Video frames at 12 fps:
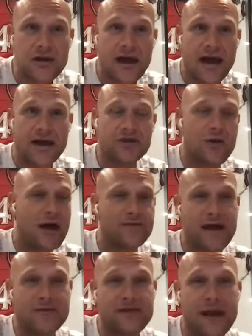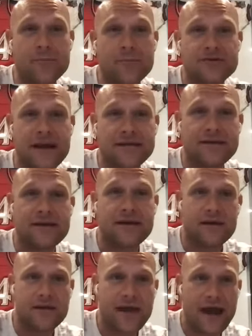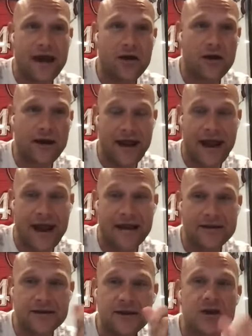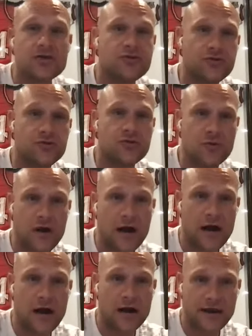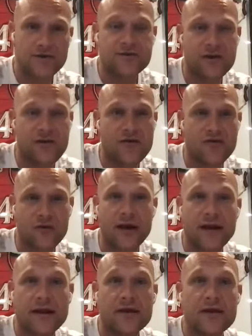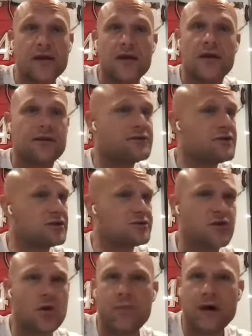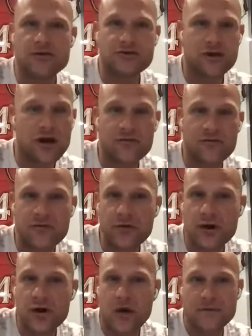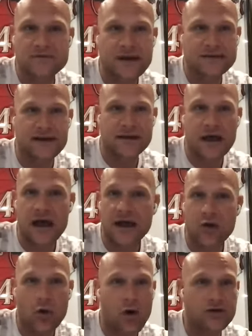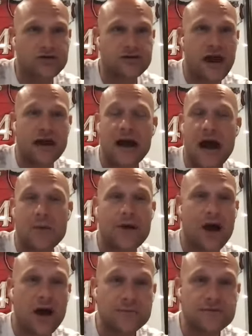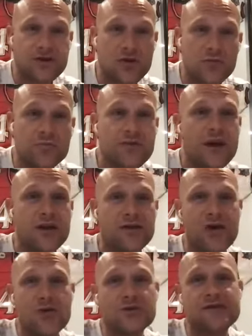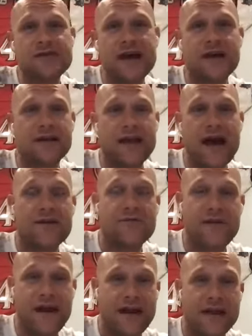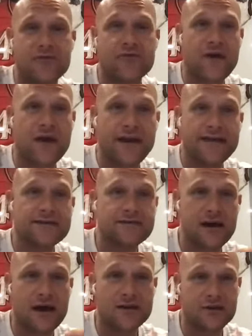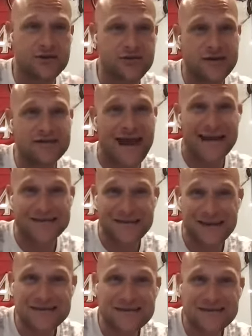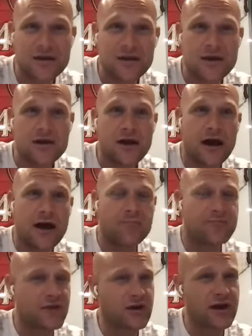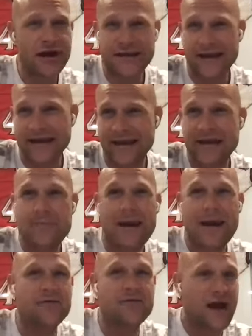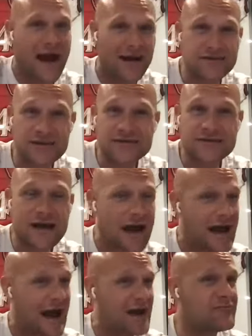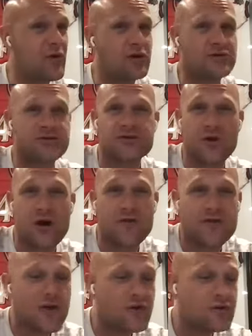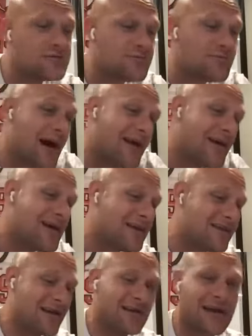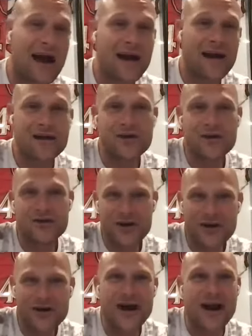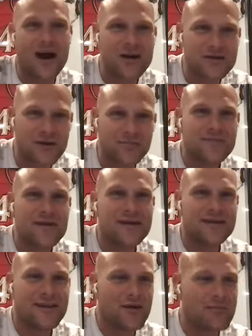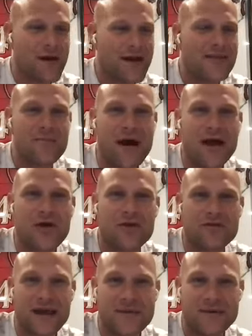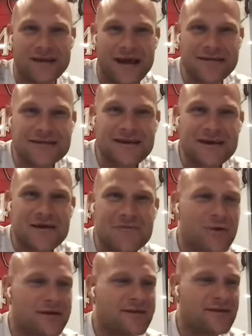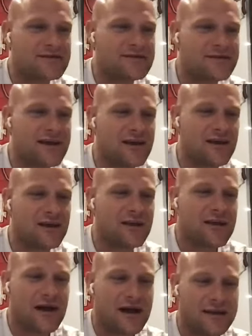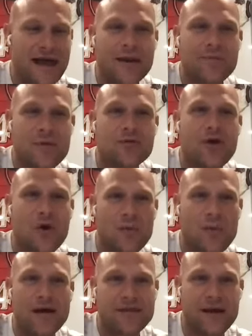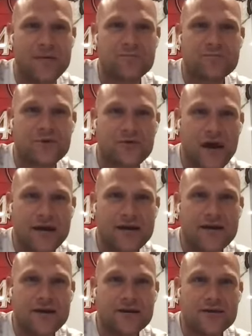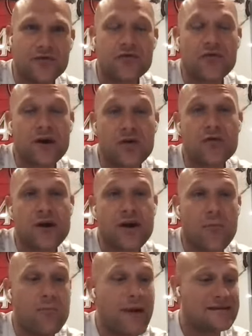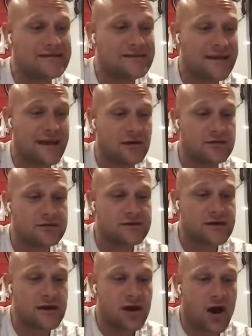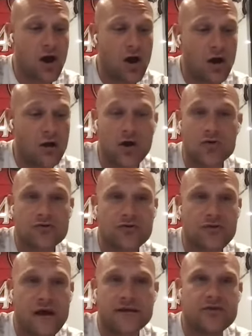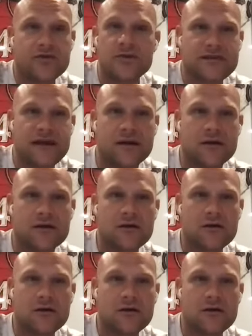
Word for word: and you have to have ten percent there in hand to uh, give to the referee. There's also a bunch of you know websites online, auction.com and Hubzu. Those sell a lot of Fannie and Freddie's uh, distressed assets. Um, they're kind of like eBay for houses. I have purchased off of those, but they're kind of, you, you know, you got to hunt them. They're better than buying off the MLS, but there's still a lot of people know about them, right? The real, real best deals are go direct to a seller,